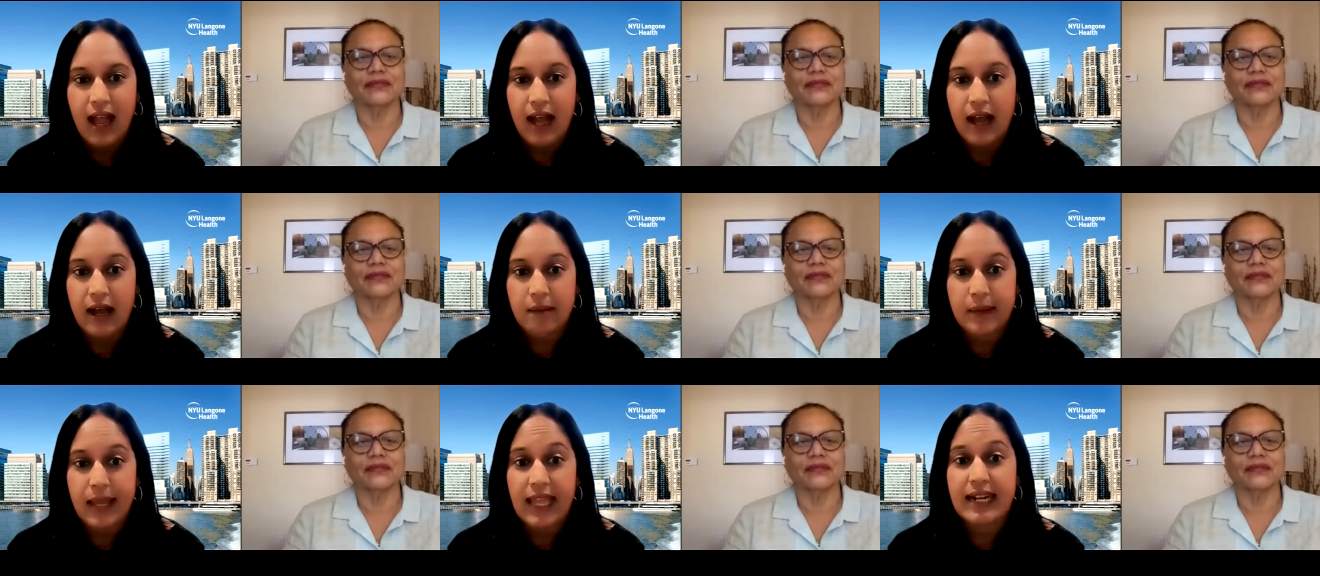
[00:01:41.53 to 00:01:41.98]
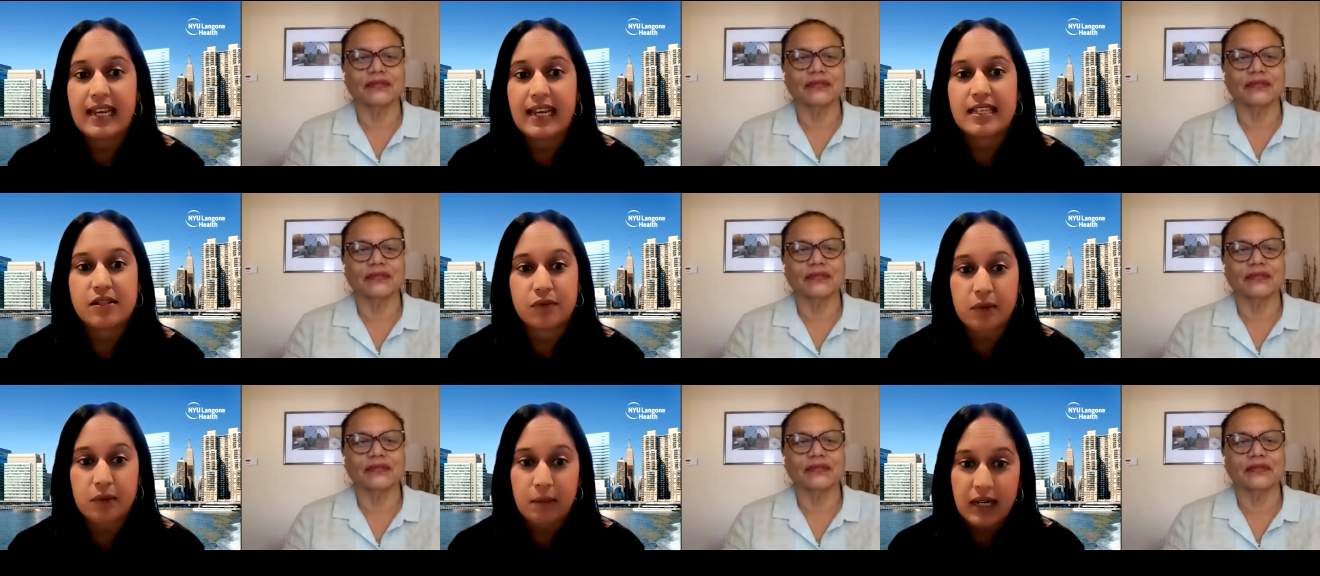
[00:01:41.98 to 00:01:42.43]
Speaker 1: Um, and
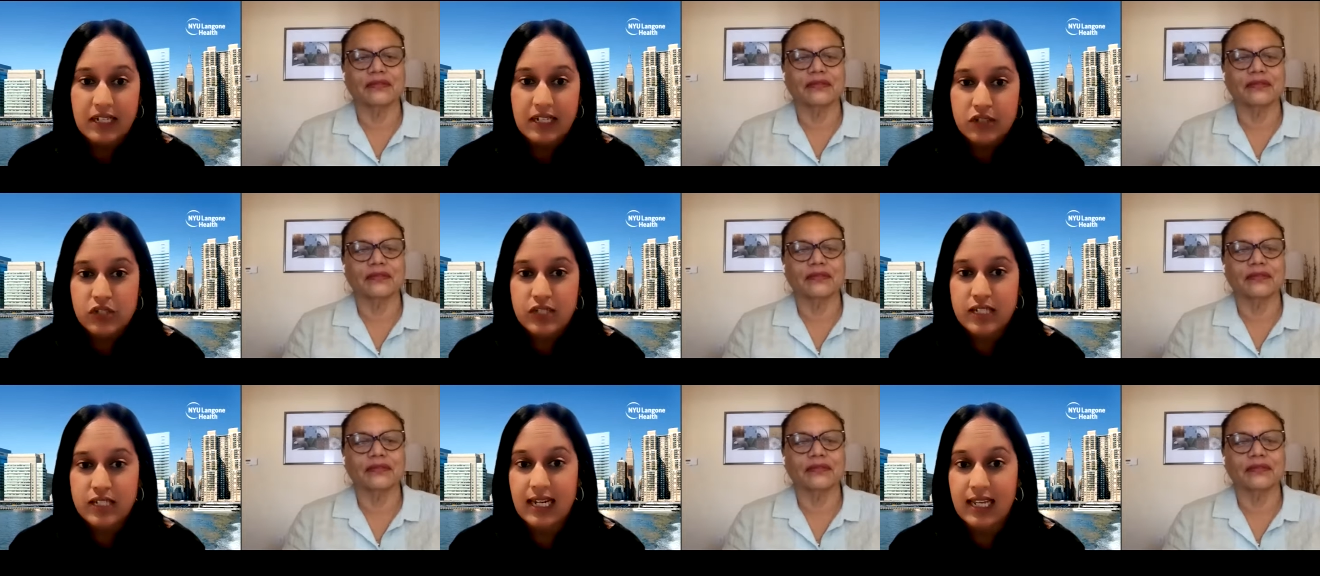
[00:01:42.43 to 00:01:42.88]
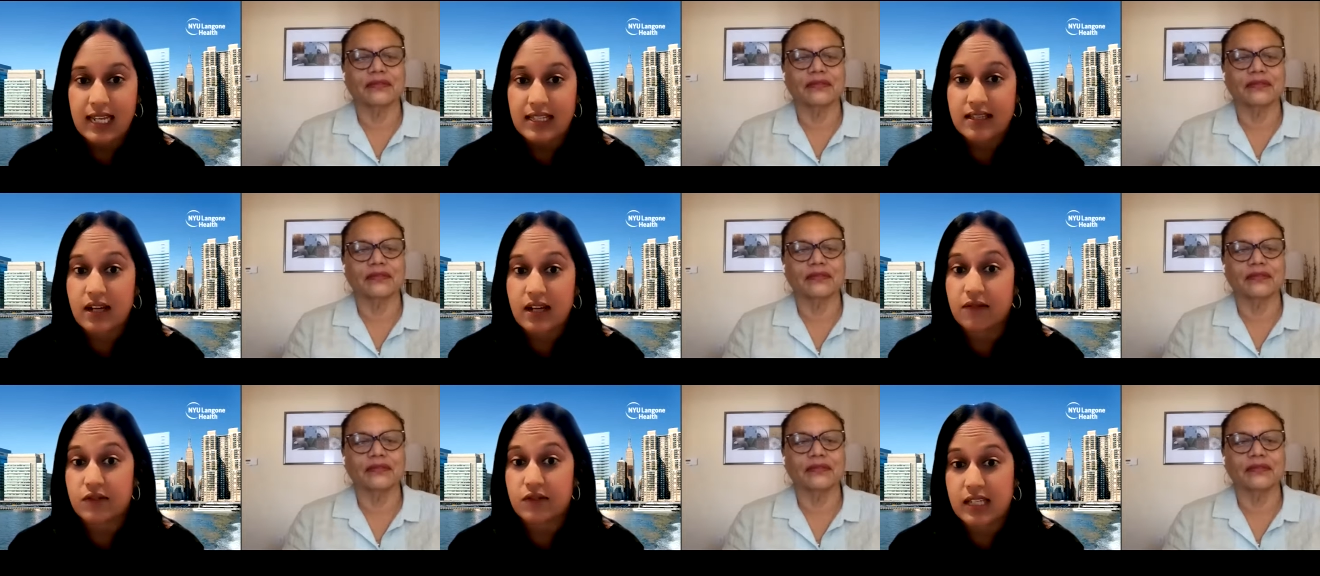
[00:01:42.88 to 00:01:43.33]
as a reminder,
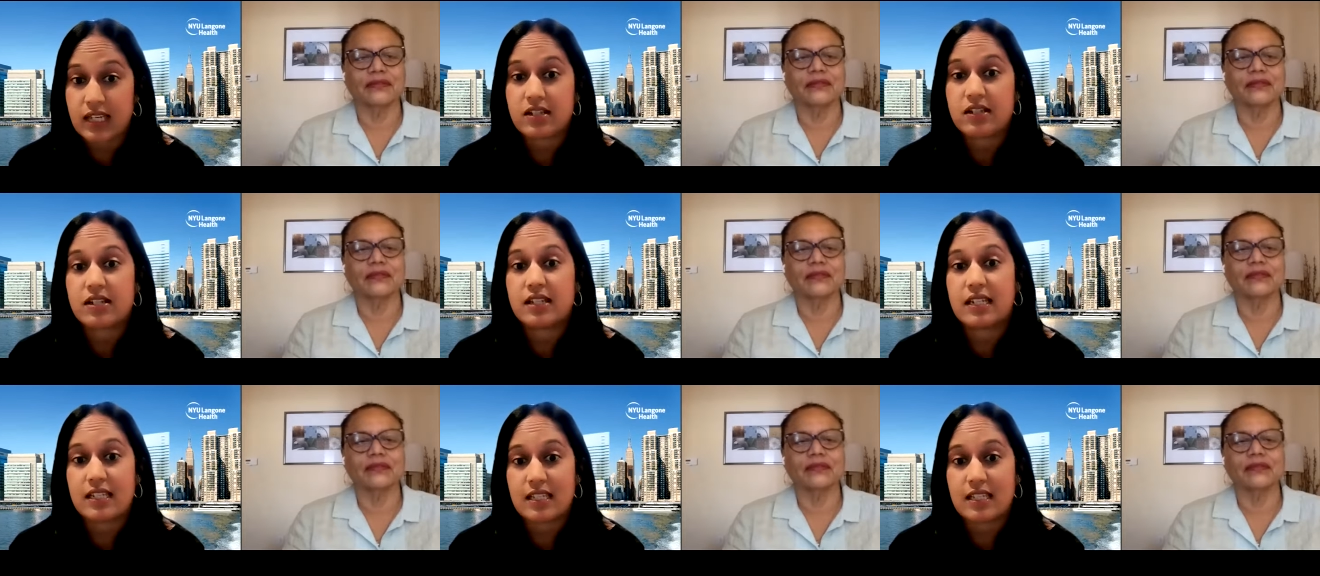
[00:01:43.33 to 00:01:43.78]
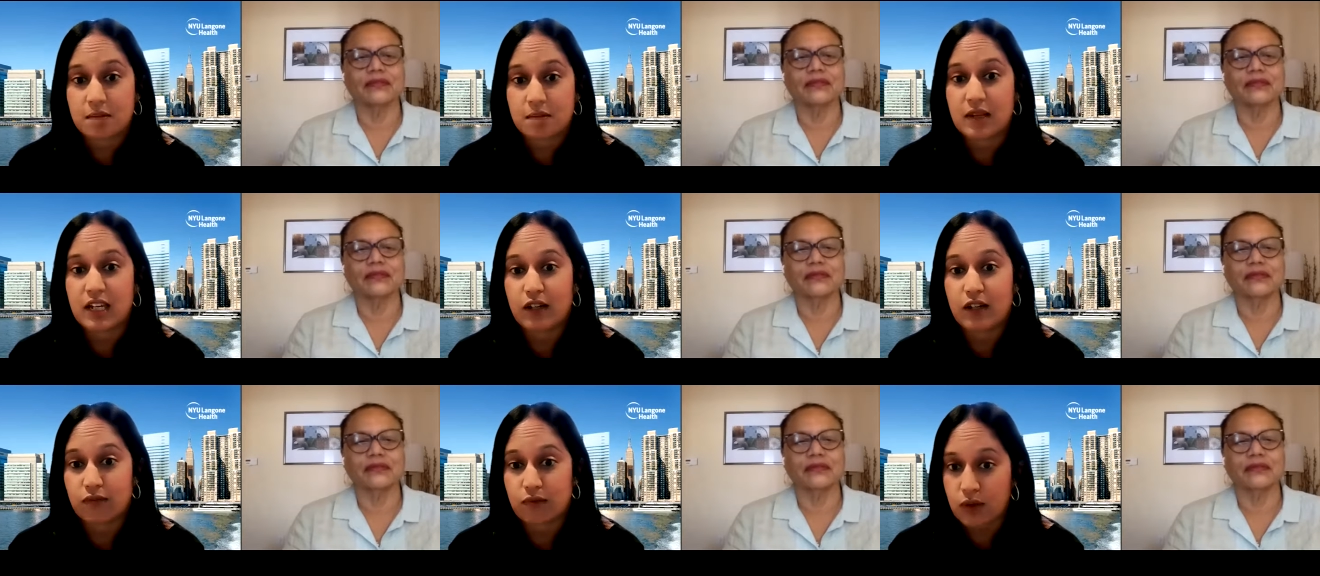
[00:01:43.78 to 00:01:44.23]
today's conversation
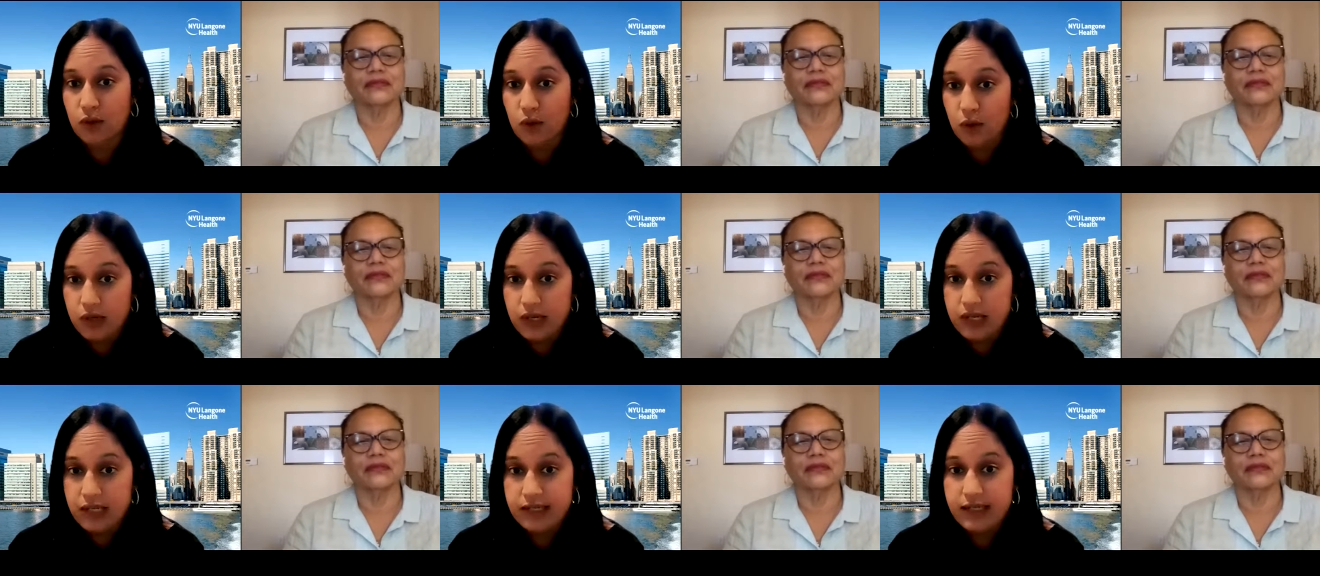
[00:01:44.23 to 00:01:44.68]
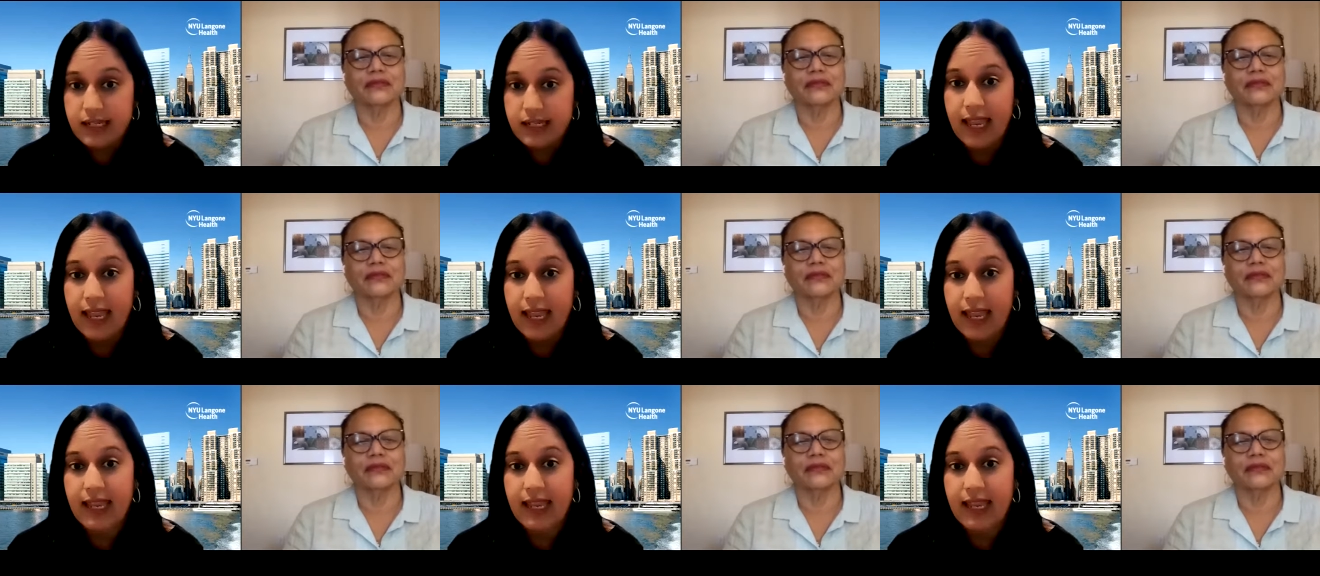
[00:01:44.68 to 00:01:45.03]
is being recorded